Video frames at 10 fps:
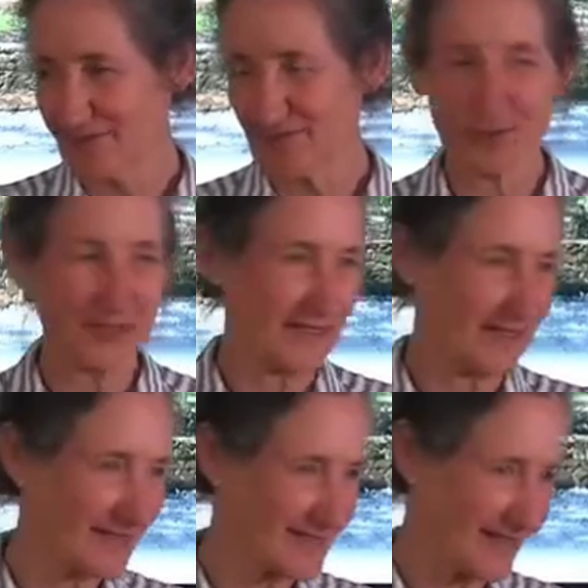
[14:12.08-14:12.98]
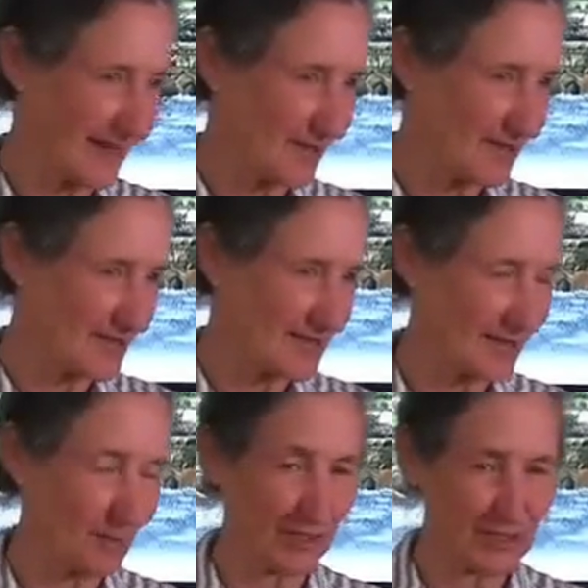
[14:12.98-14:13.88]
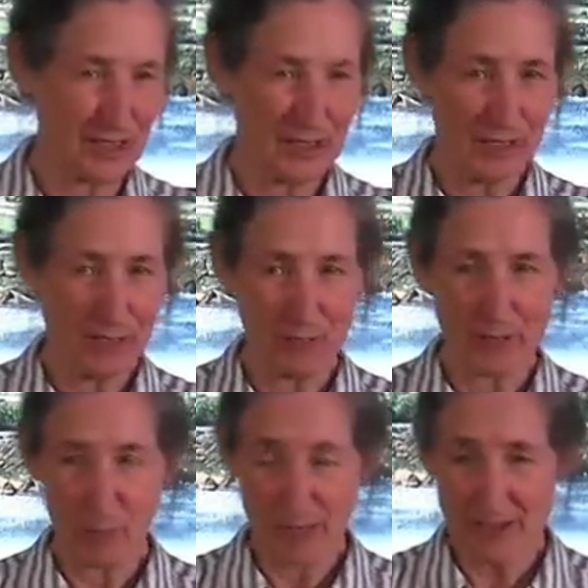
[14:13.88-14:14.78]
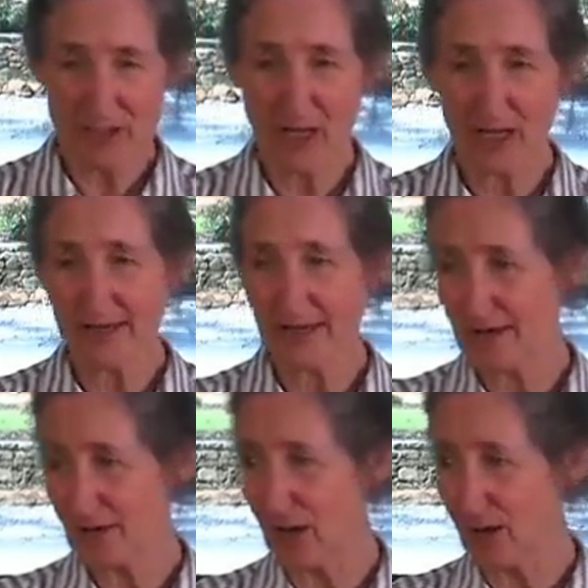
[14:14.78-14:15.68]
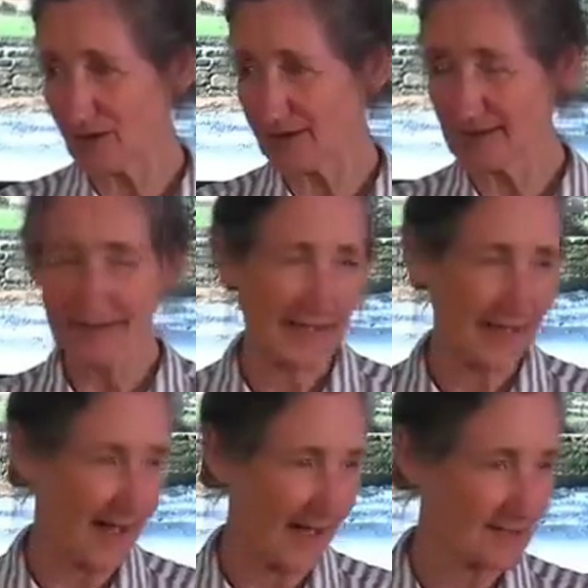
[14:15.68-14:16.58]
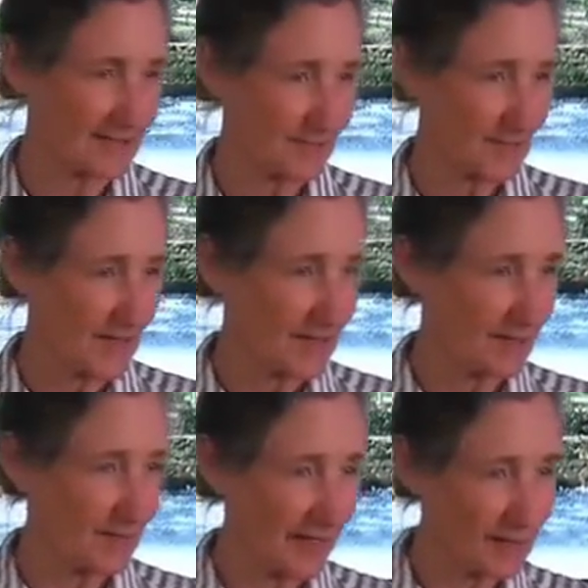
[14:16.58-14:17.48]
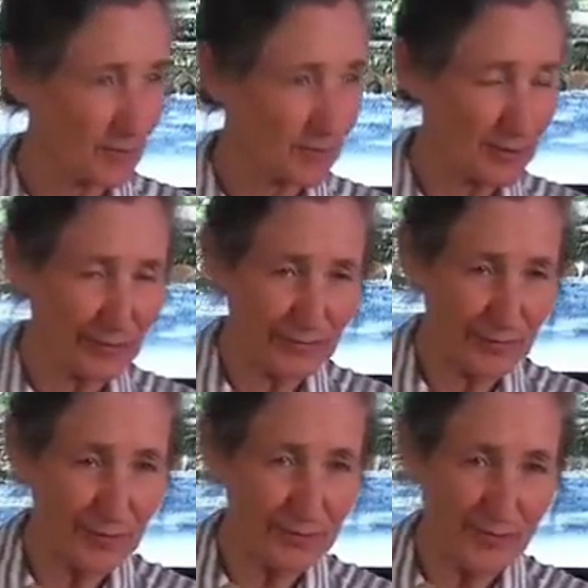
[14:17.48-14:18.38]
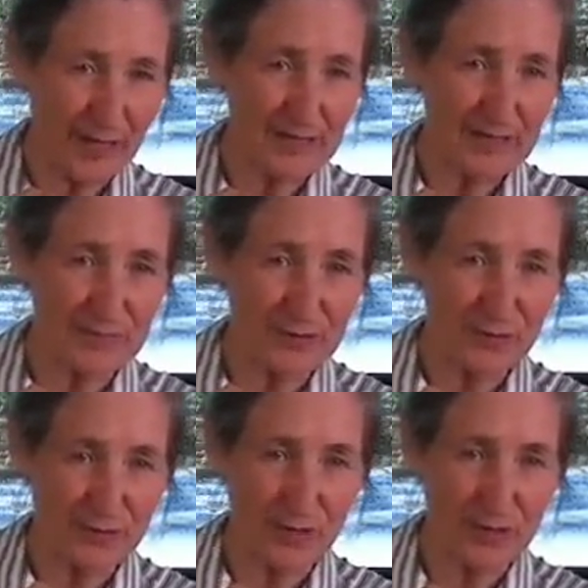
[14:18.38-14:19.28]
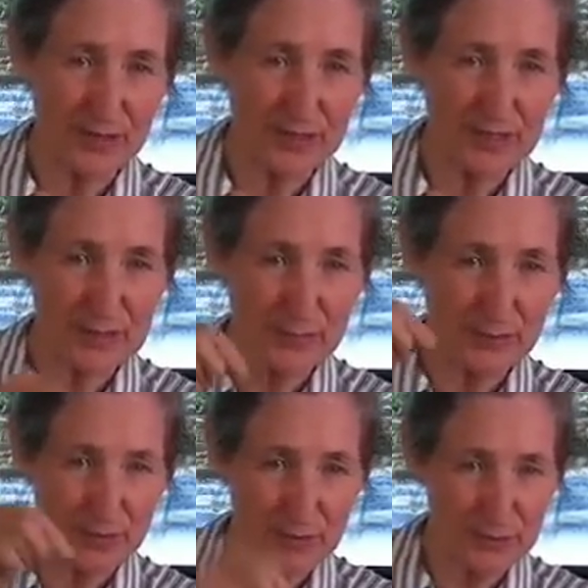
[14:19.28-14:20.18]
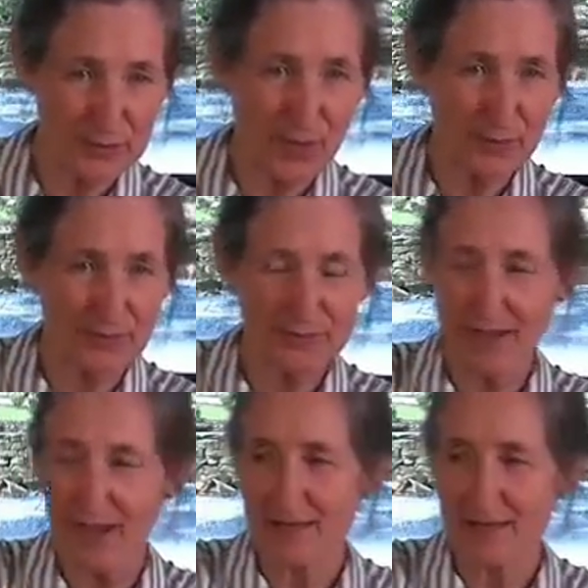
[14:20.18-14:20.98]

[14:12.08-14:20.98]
40 years ago. She said when one child had a cold in their house, the mother would put a few grains of sugar on a teaspoon and a drop of